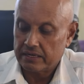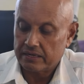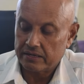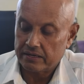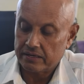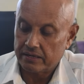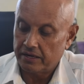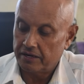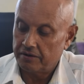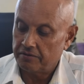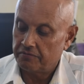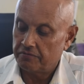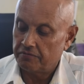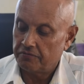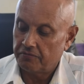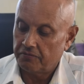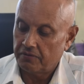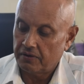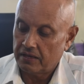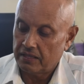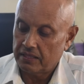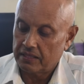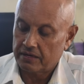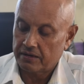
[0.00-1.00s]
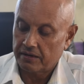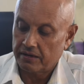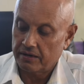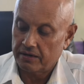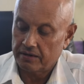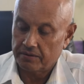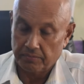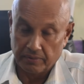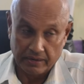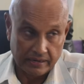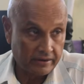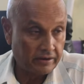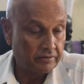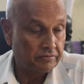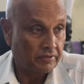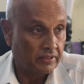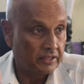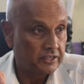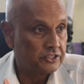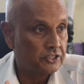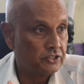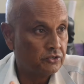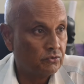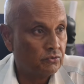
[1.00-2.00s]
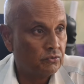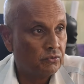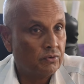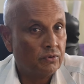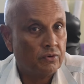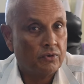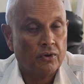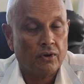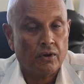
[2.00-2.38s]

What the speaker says: grandfather Sinu,